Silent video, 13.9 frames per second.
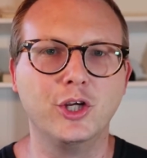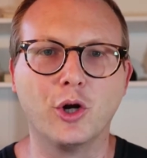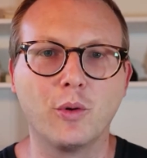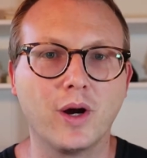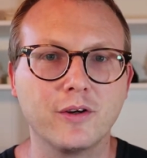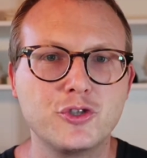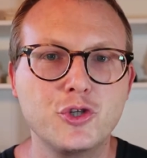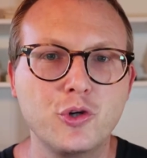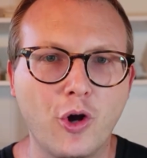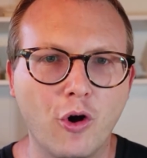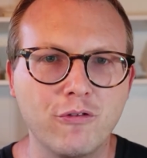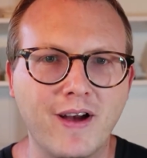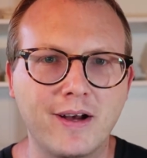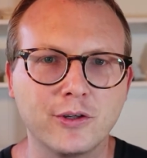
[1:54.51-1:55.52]
you know, two
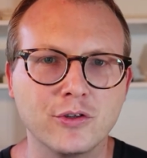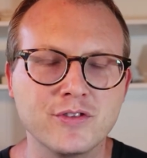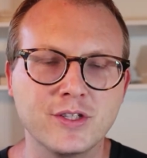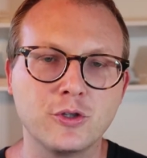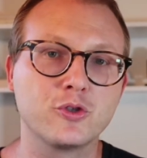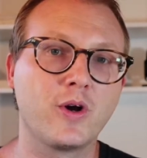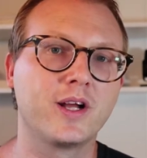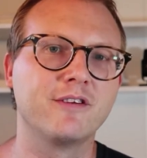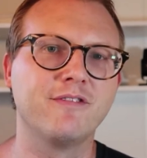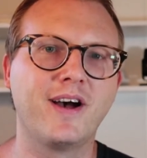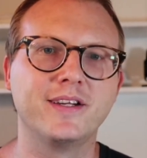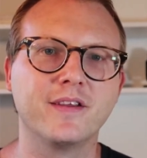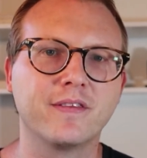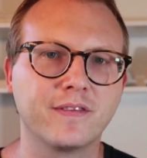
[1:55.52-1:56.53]
co-founders and you're trying to
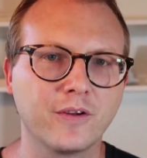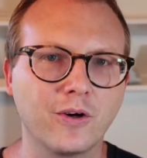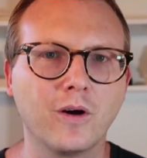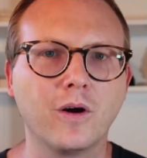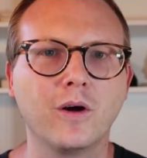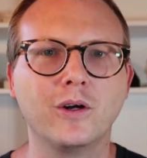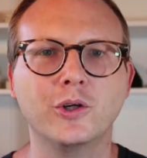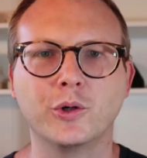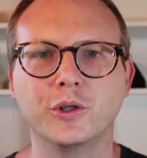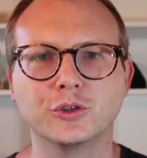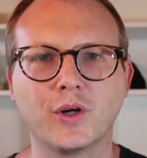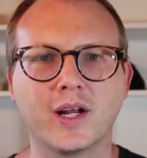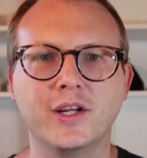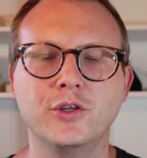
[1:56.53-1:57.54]
find a third, or you're
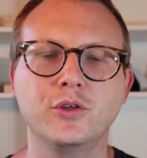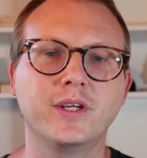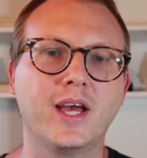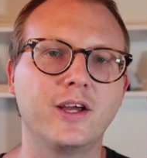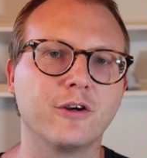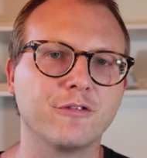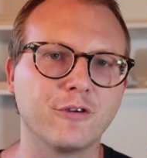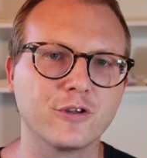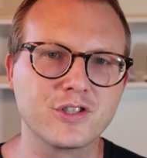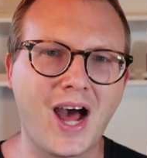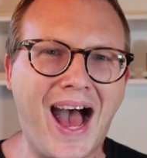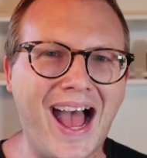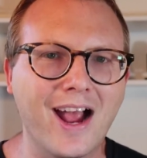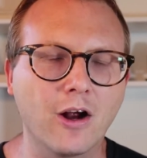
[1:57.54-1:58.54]
trying to get your first
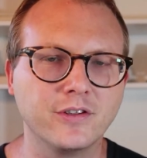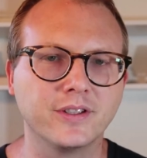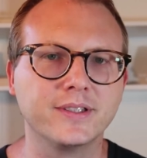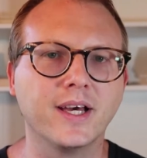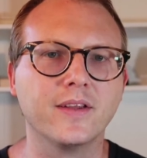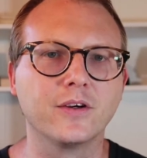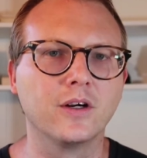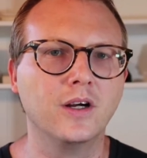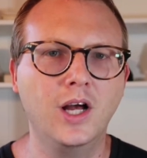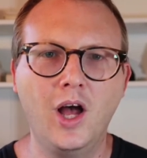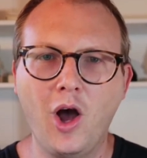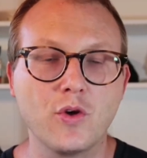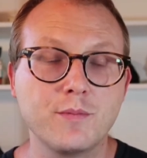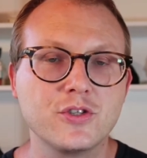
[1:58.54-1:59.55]
hire together.
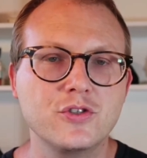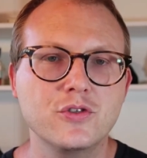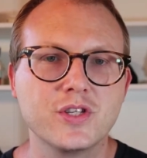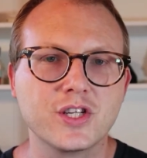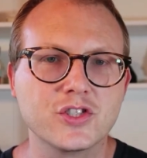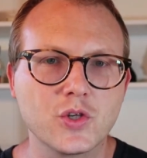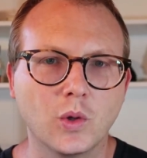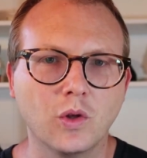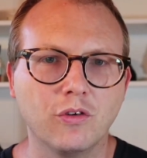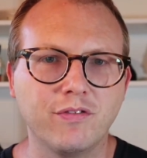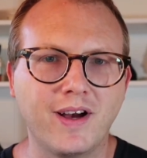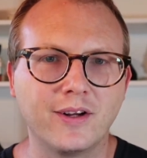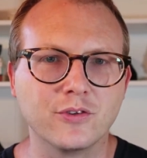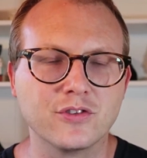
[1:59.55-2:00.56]
So I'm just using solo
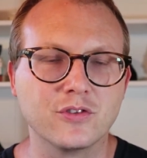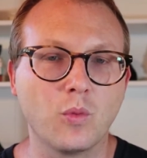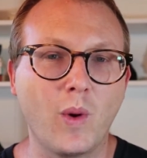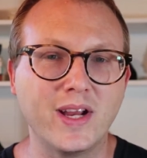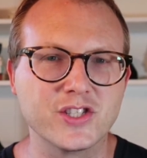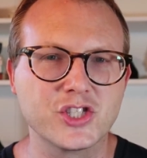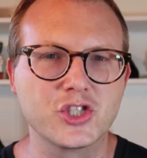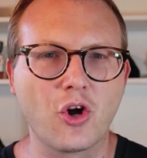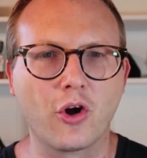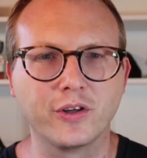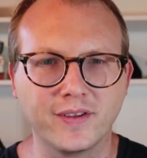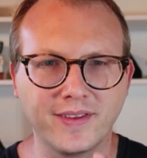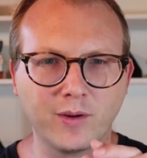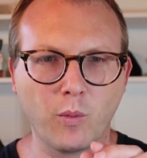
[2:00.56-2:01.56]
founders as a way to
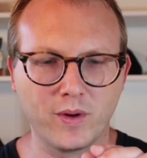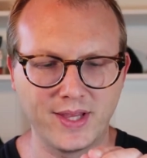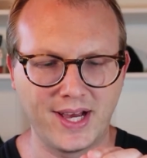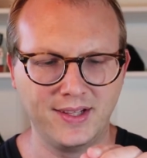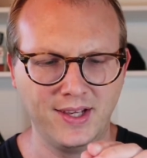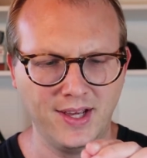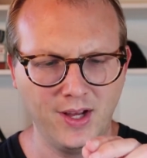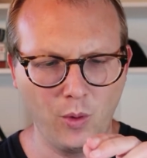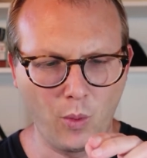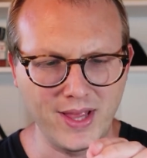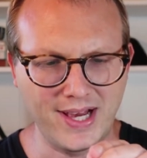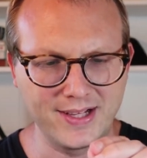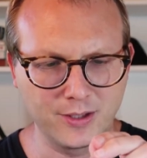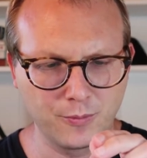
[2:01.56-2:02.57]
start, and I think where
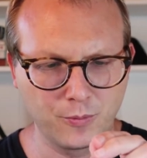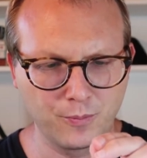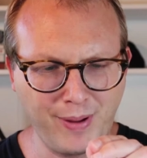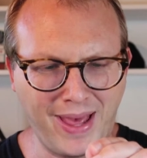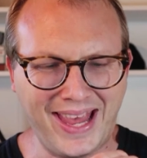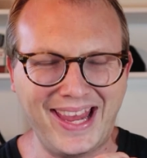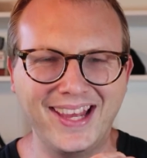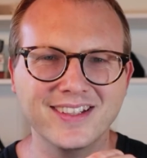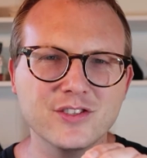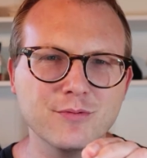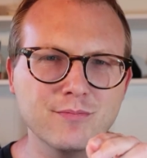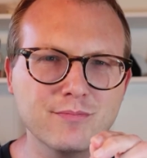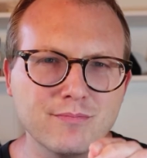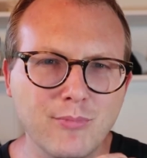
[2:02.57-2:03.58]
that pain
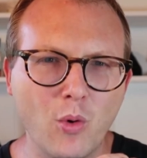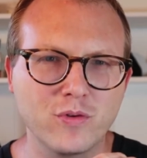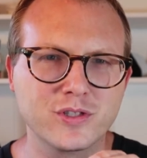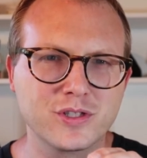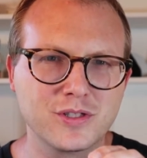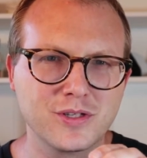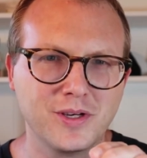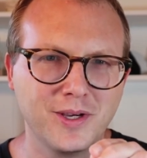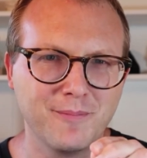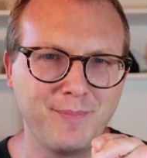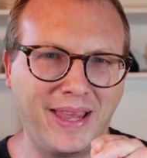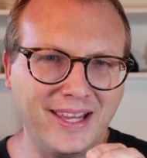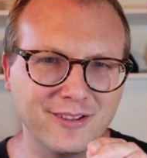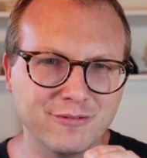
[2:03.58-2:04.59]
is most
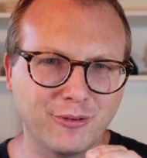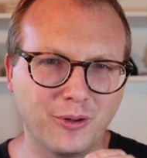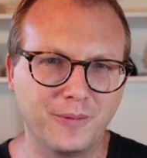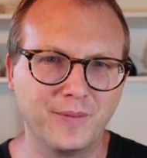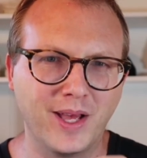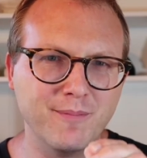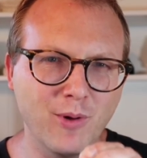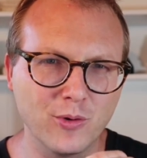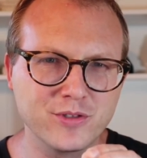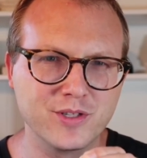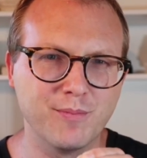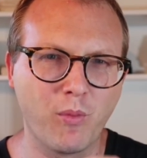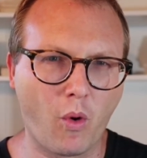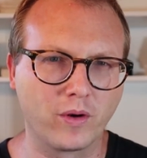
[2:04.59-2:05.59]
painful and
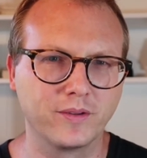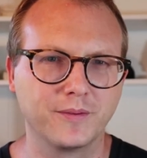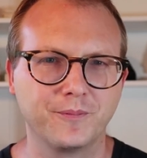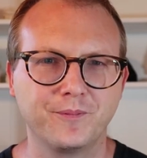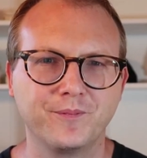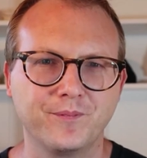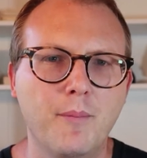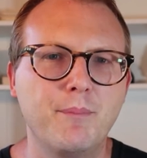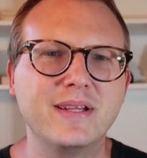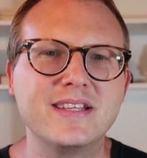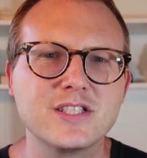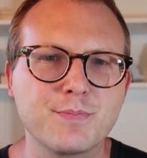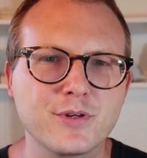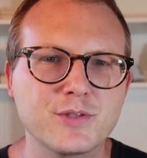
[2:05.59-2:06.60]
most important. But
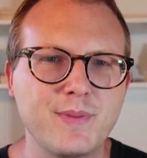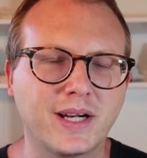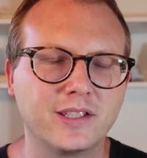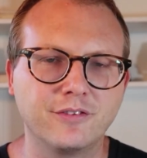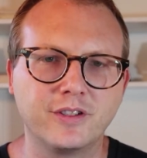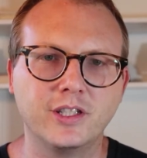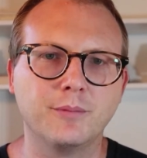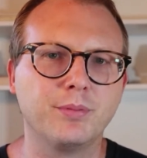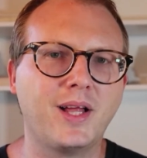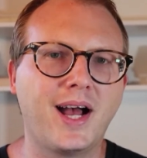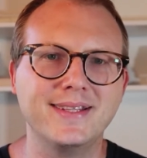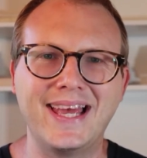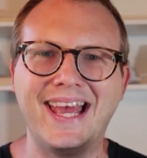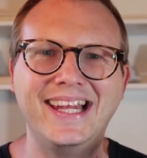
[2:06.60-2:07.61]
this perspective can
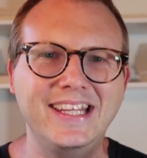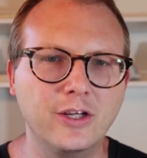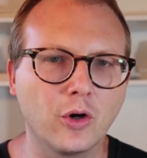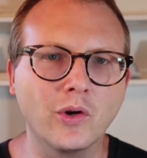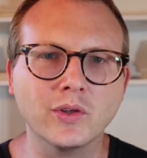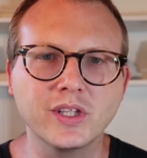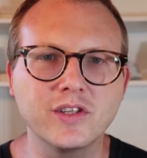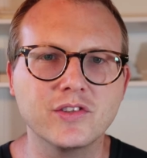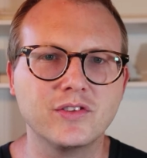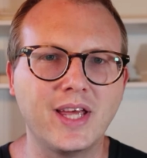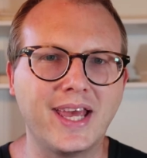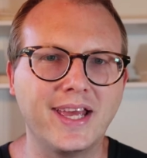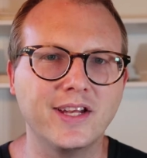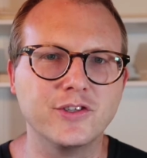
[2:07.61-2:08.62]
apply to any early
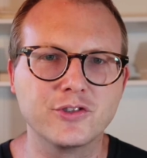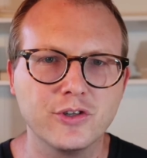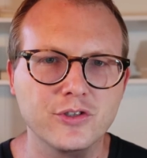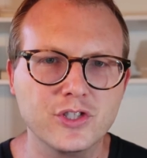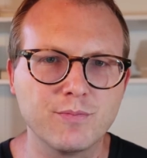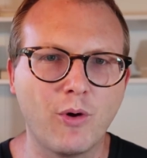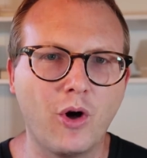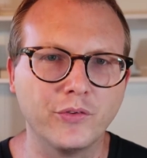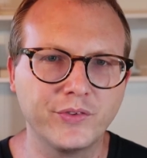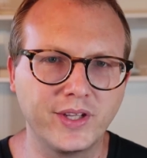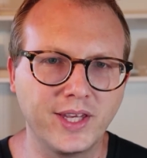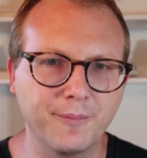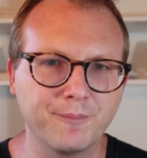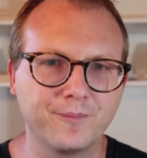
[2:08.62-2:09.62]
stage small
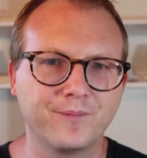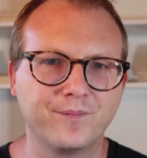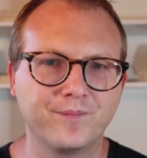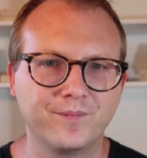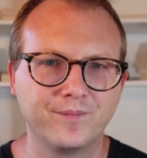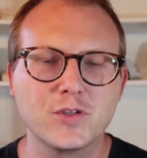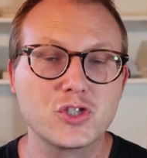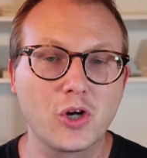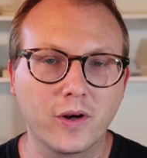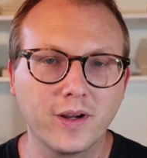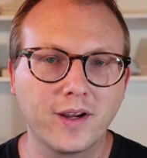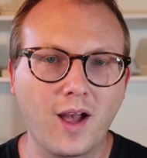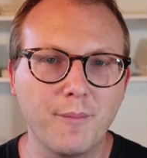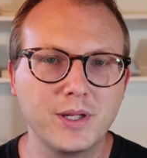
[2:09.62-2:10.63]
team.
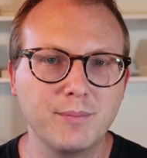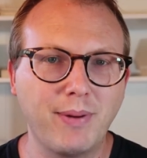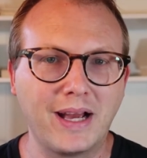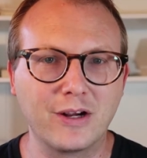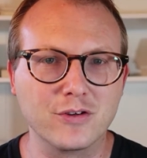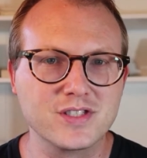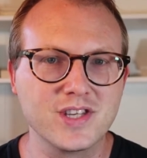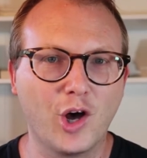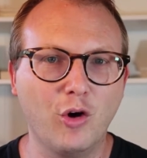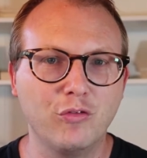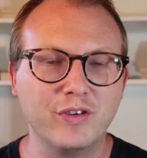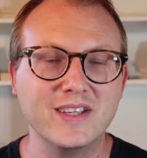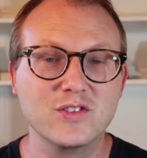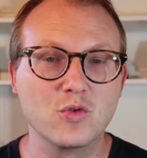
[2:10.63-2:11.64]
Starting a company by
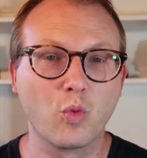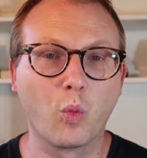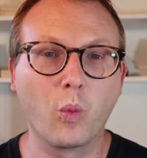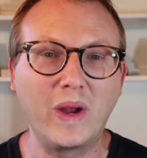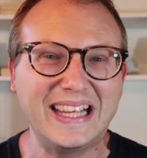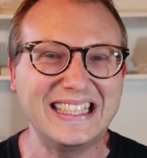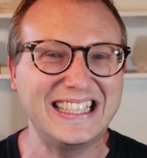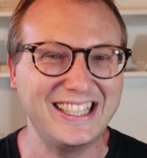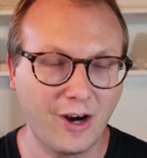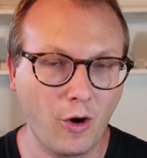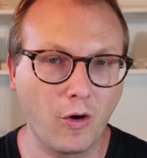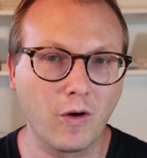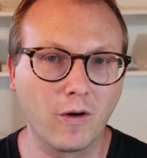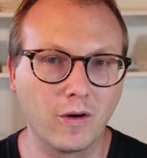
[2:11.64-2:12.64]
yourself is really
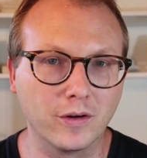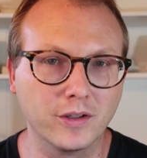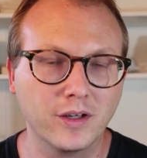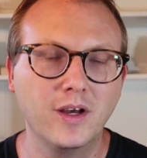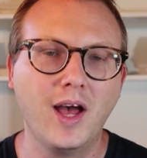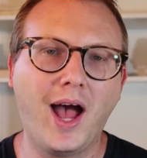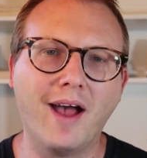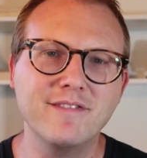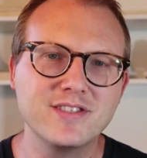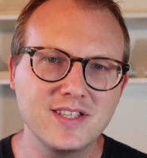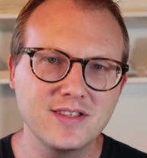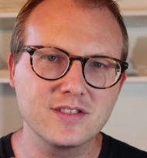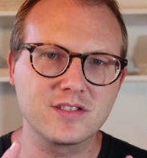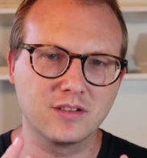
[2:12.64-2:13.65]
hard. I've
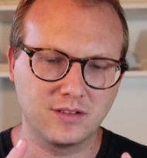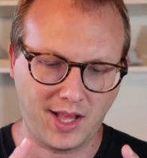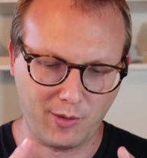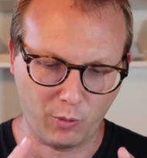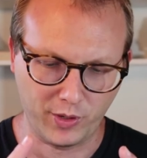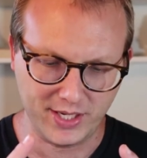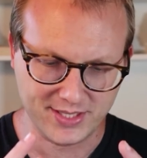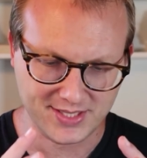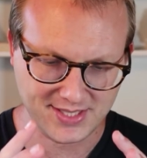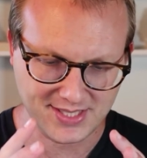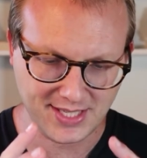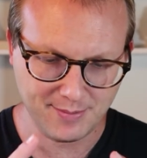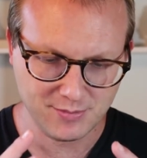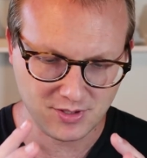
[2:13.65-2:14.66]
seen this a lot, where it
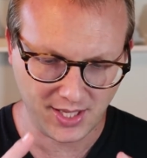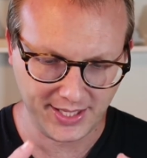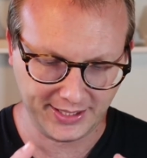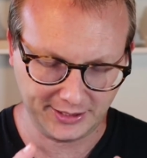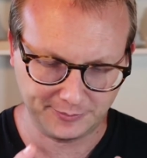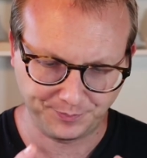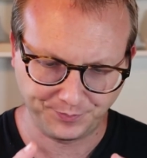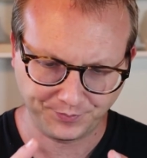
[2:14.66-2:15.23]
seems like